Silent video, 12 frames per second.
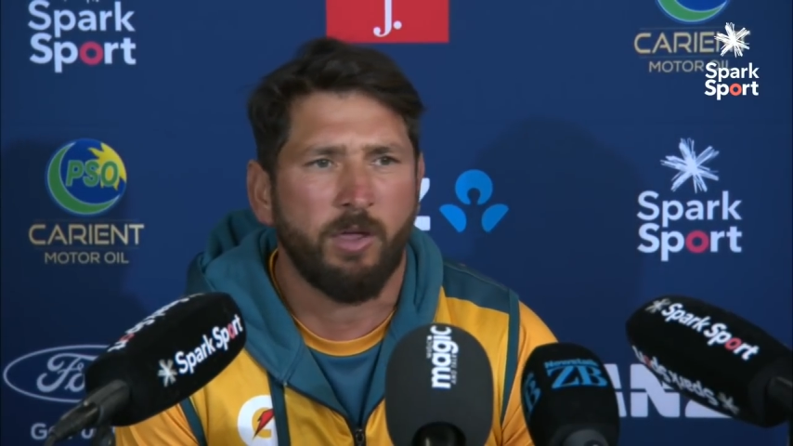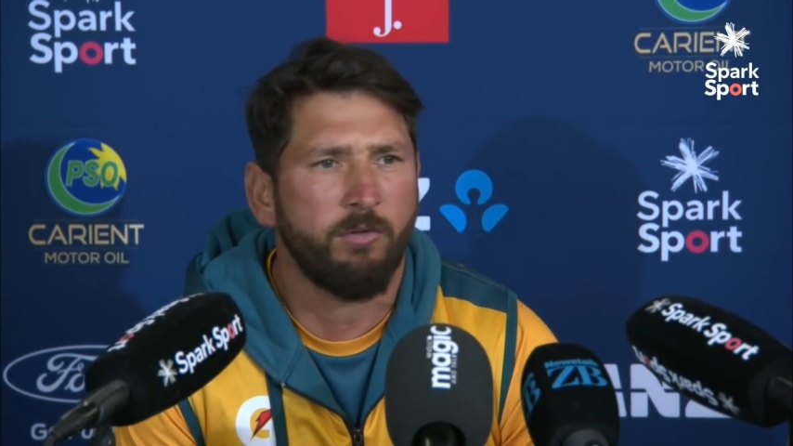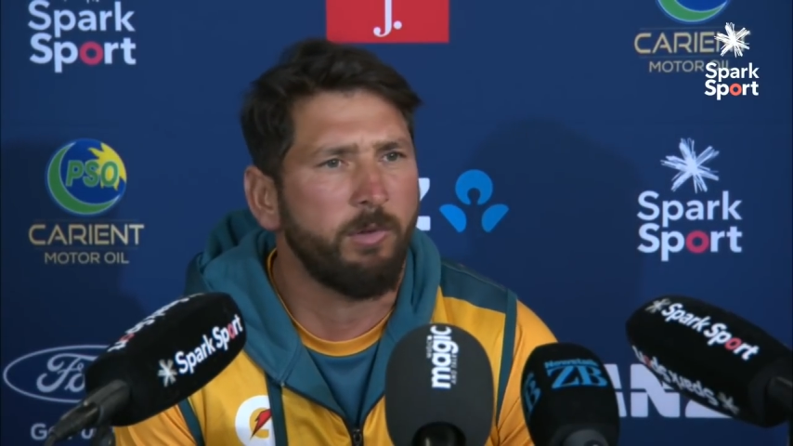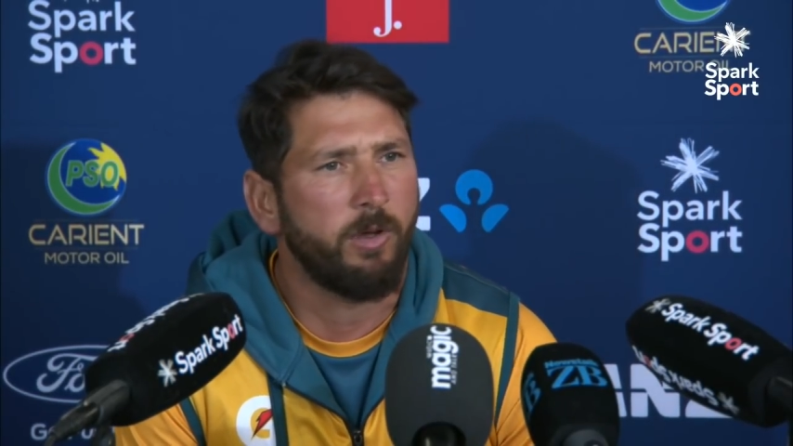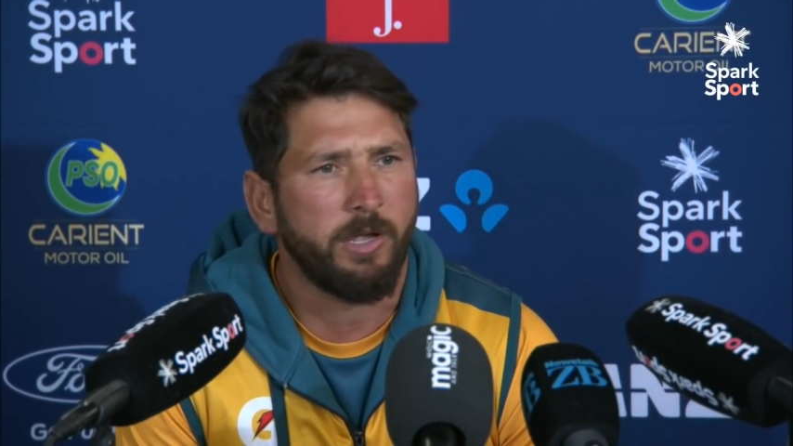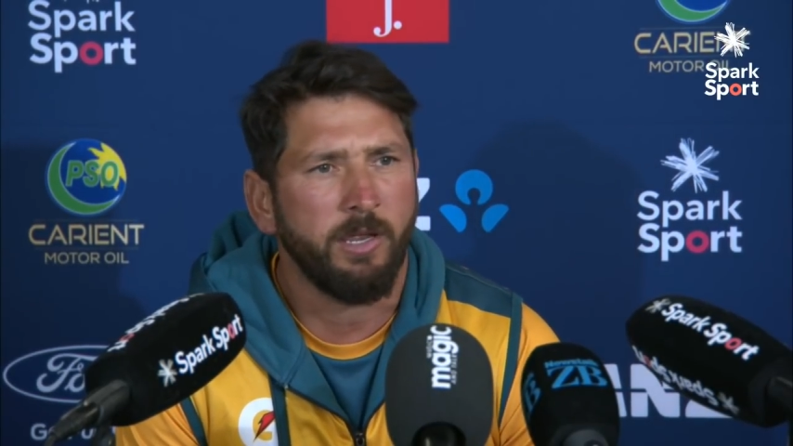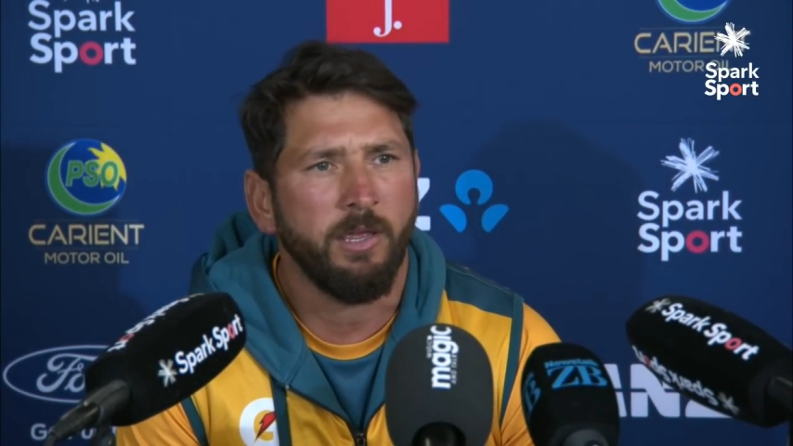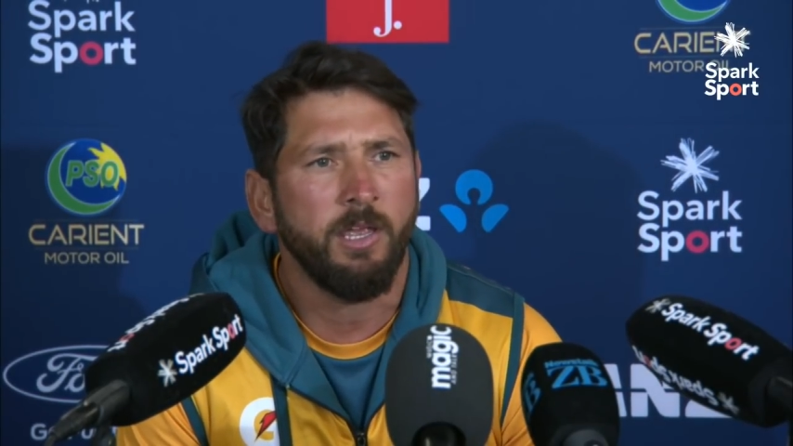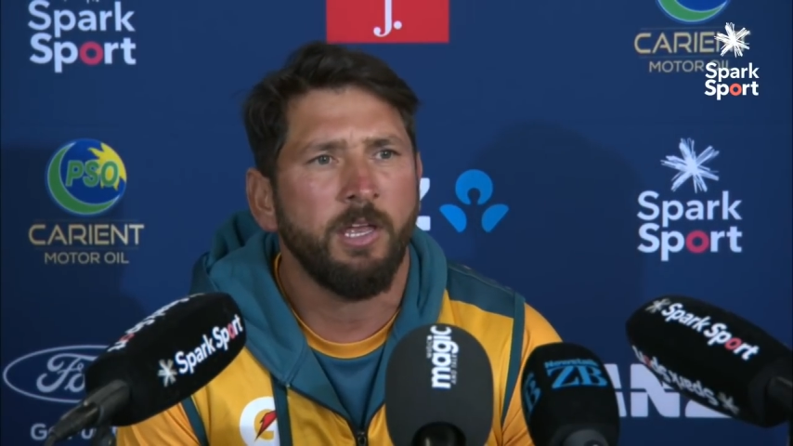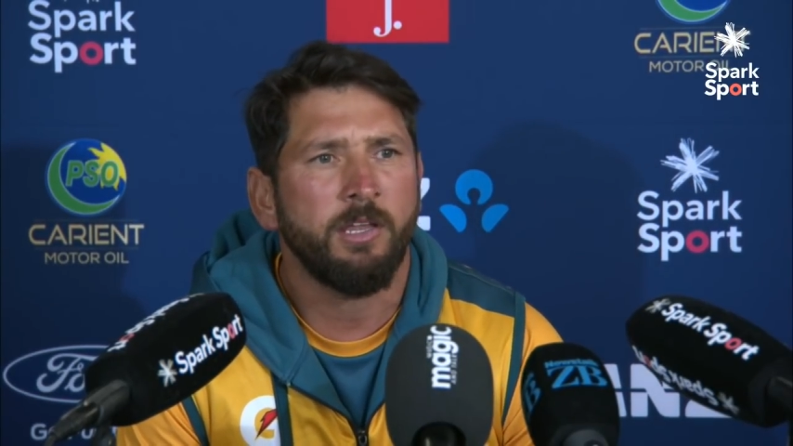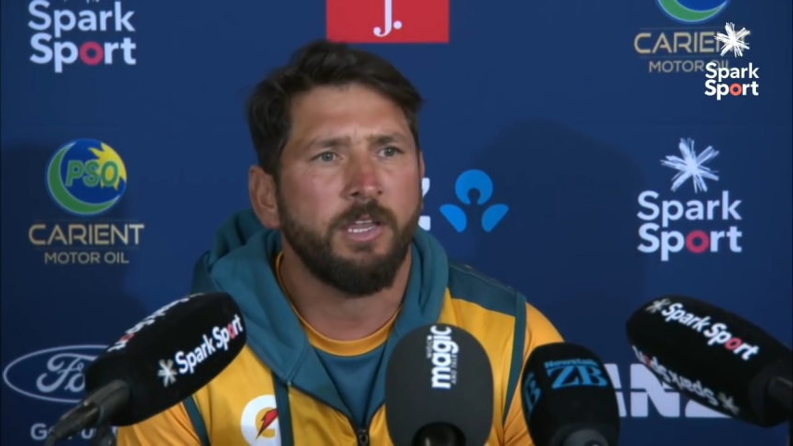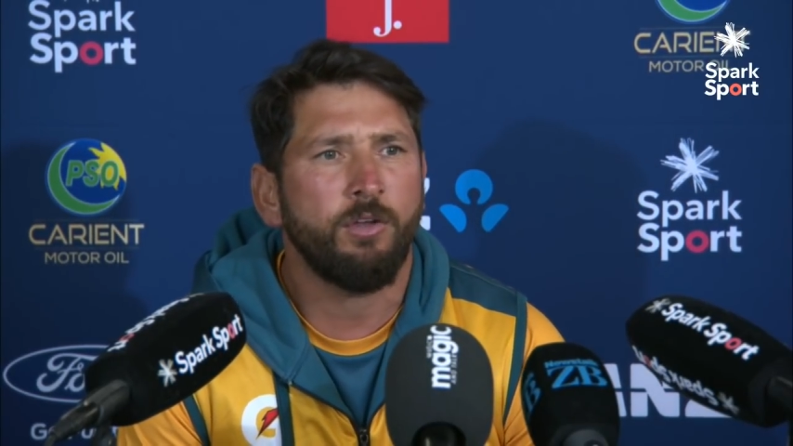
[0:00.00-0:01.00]
everybody,
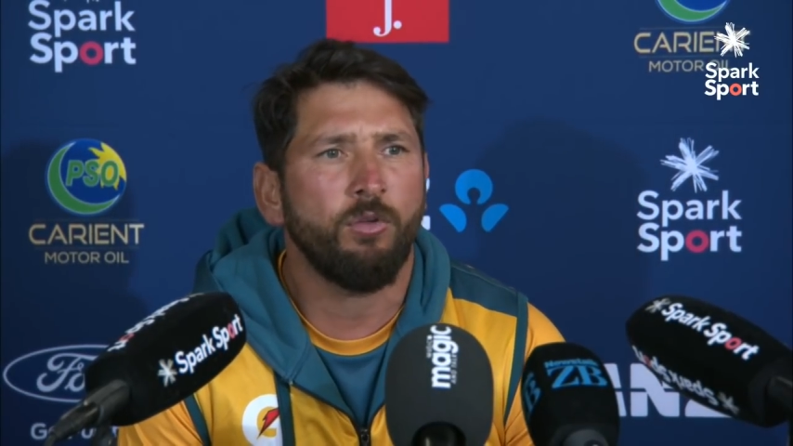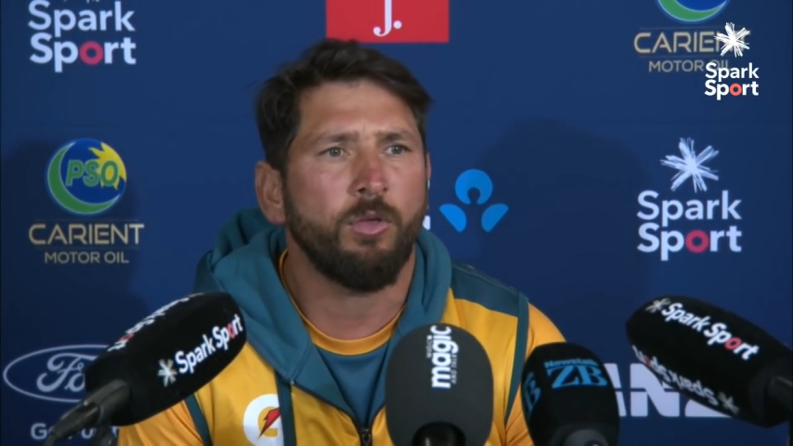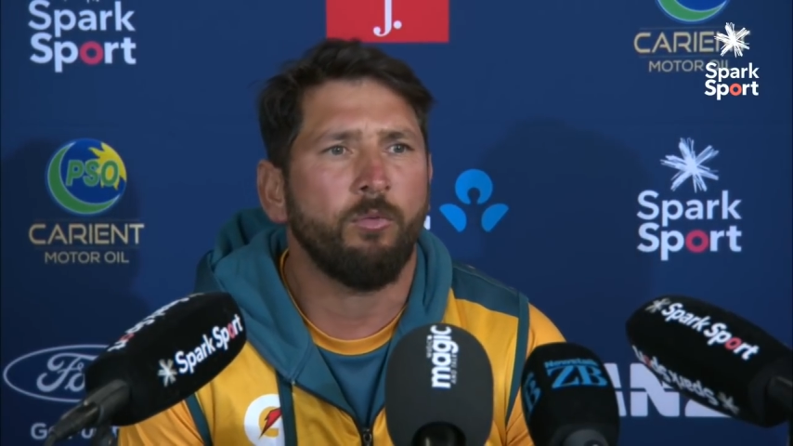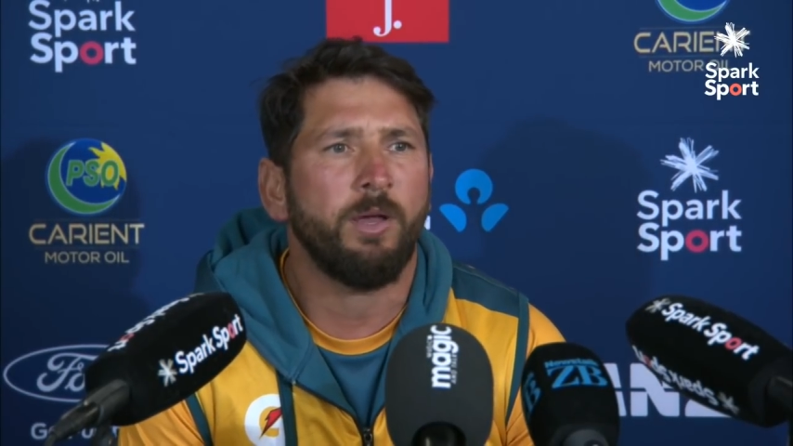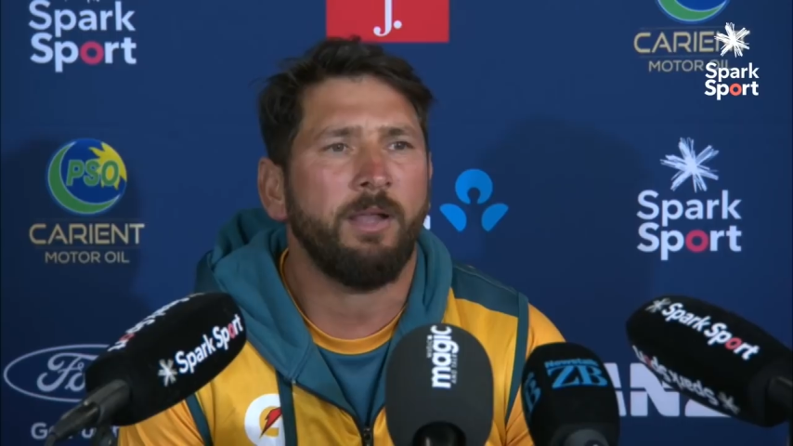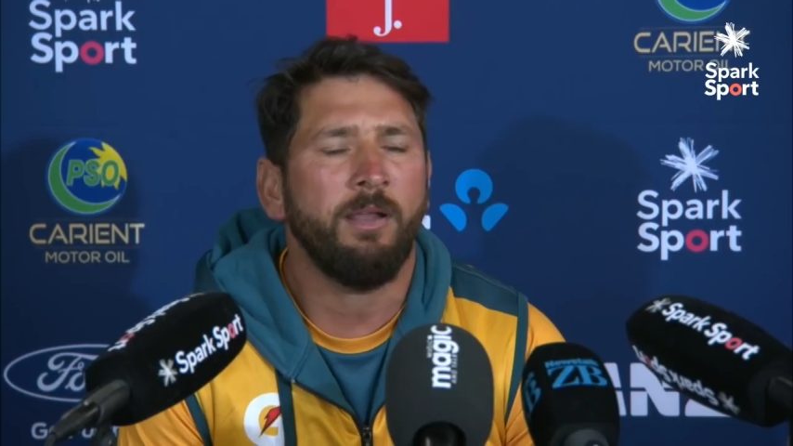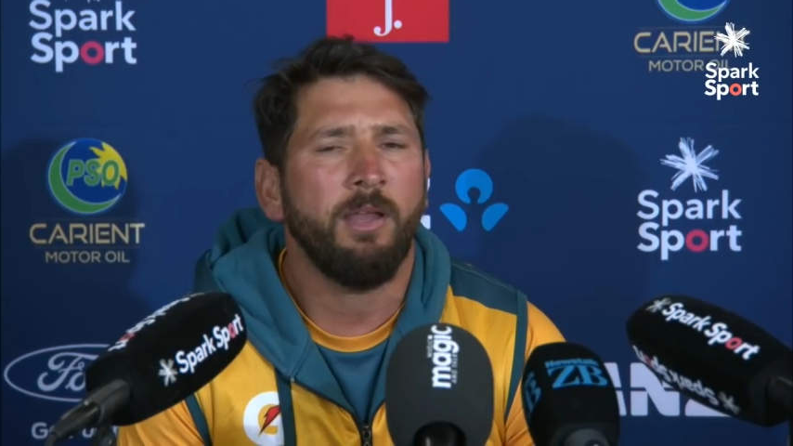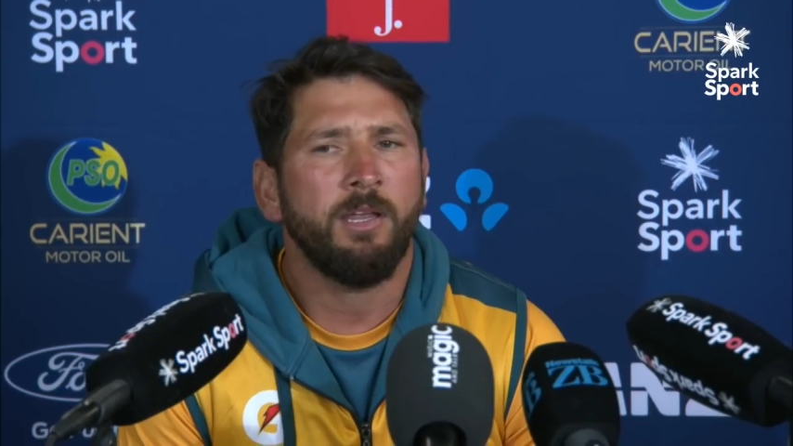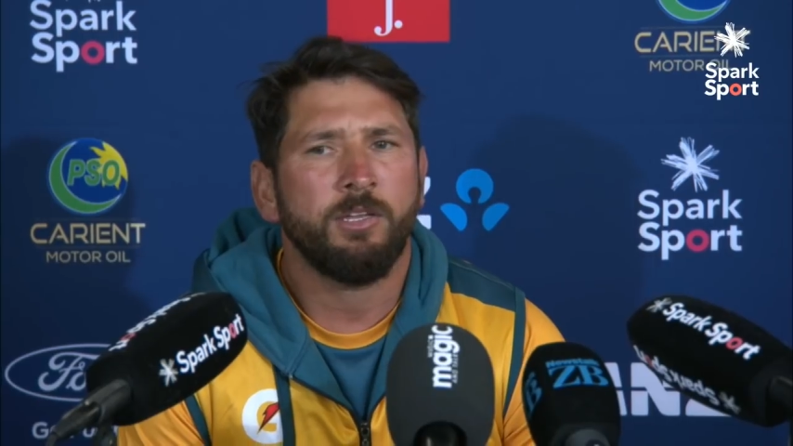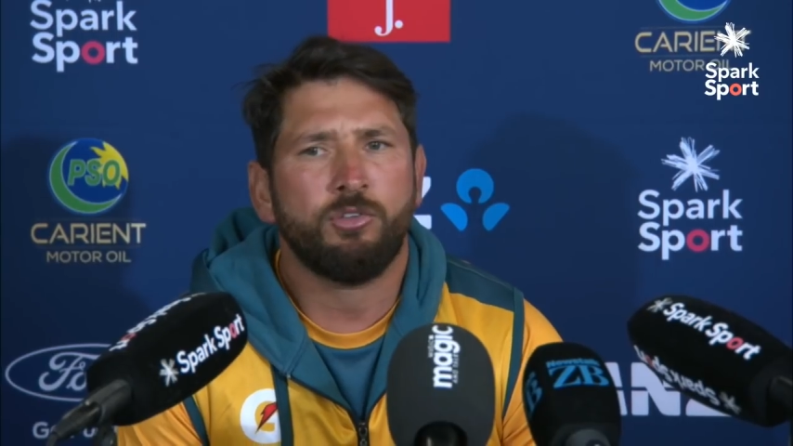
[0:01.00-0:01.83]
they're doing well.